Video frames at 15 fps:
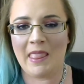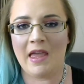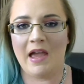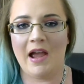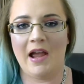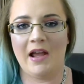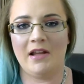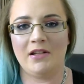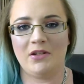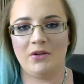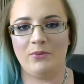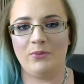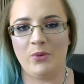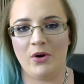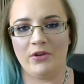and
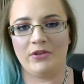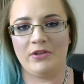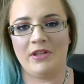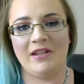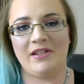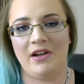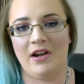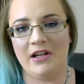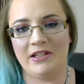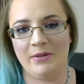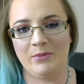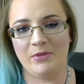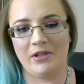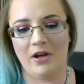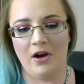what these
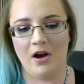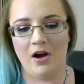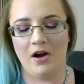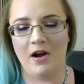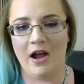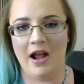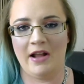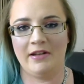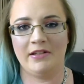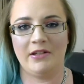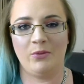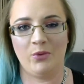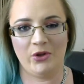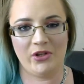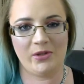items are and
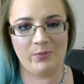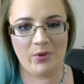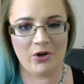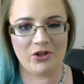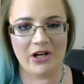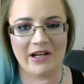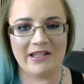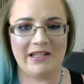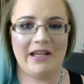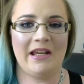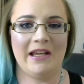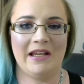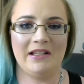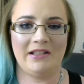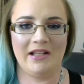what this project
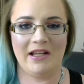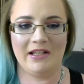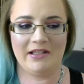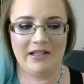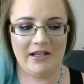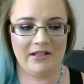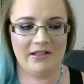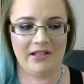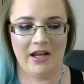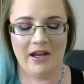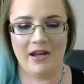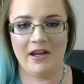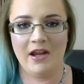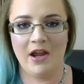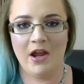is, is it's
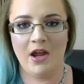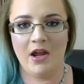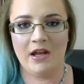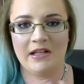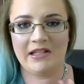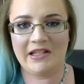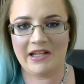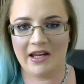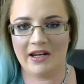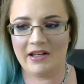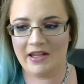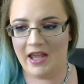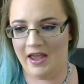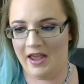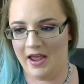a
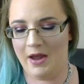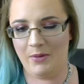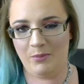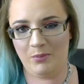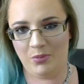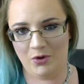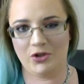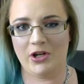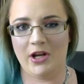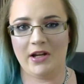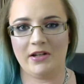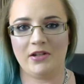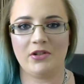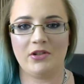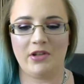skincare
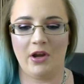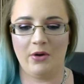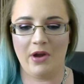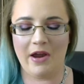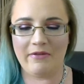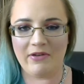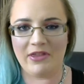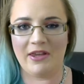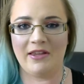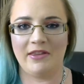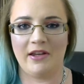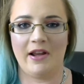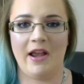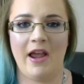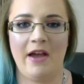project. So everything
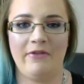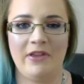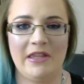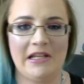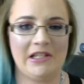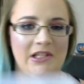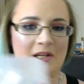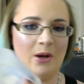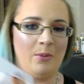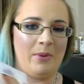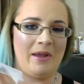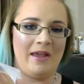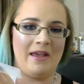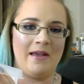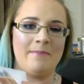that I have in this tub
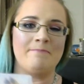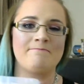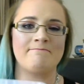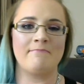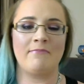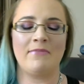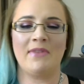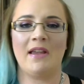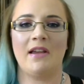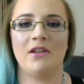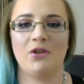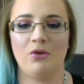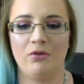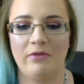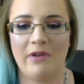here
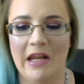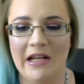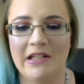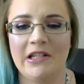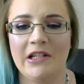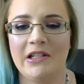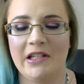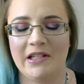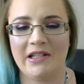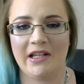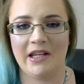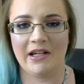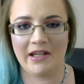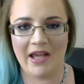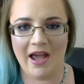is all related to
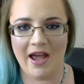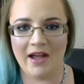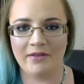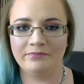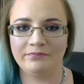skincare.